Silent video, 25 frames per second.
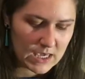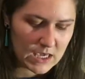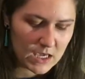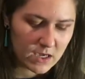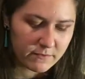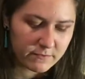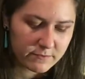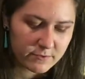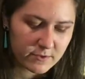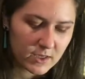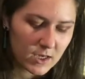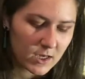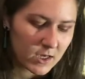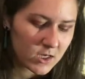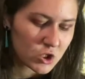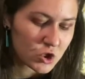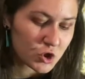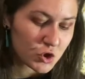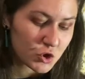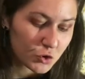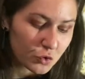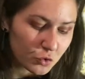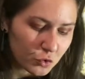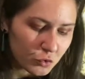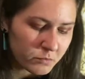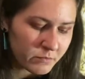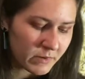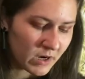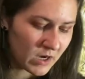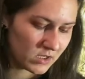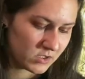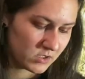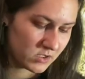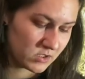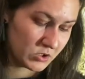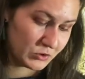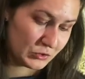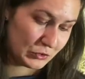If the
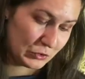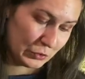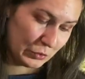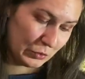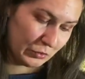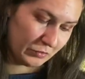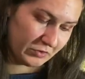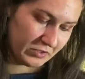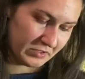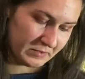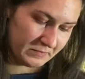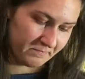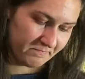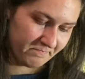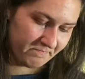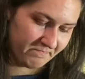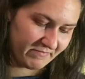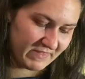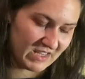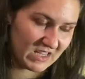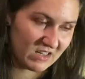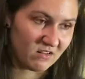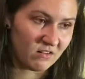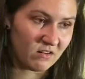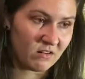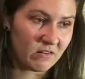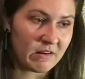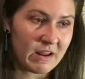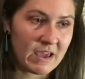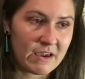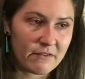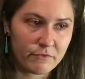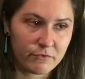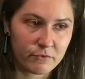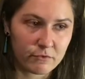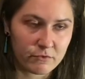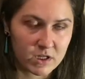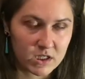schoolmaster took them, they'd
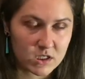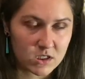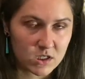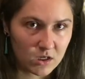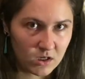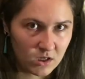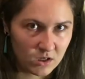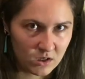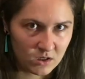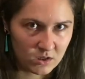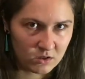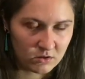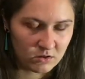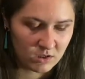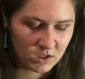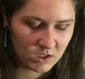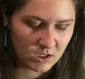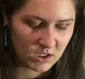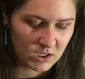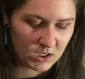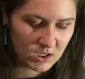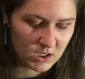never return.